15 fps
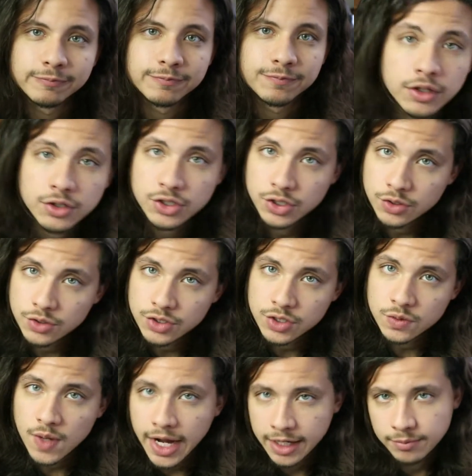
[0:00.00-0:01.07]
When you choose
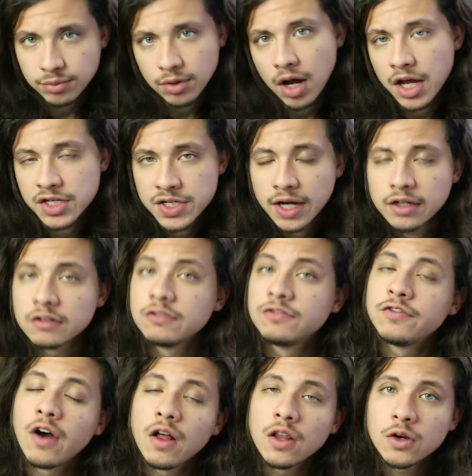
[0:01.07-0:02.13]
your writing project,
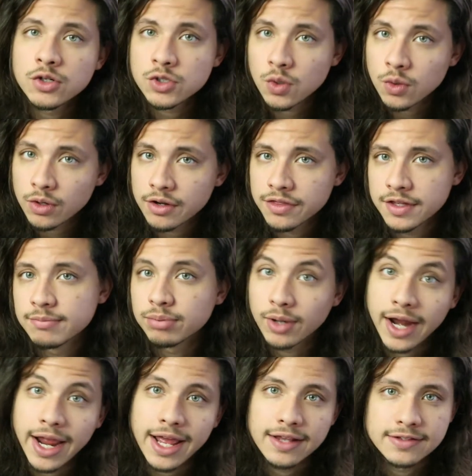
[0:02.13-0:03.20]
follow Dorothy
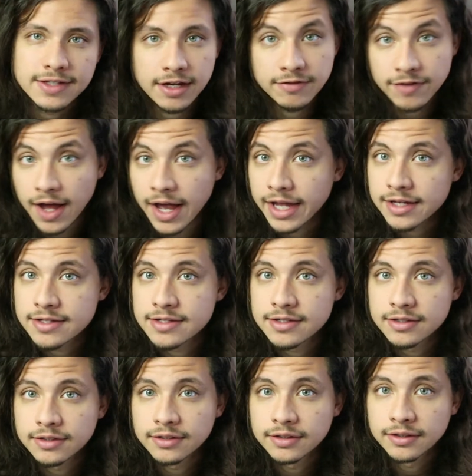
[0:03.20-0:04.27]
Brand's
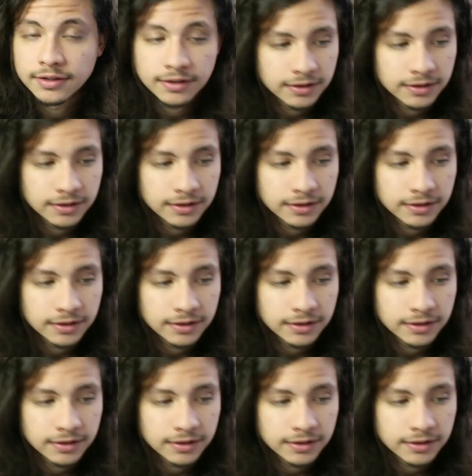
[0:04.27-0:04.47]
advice.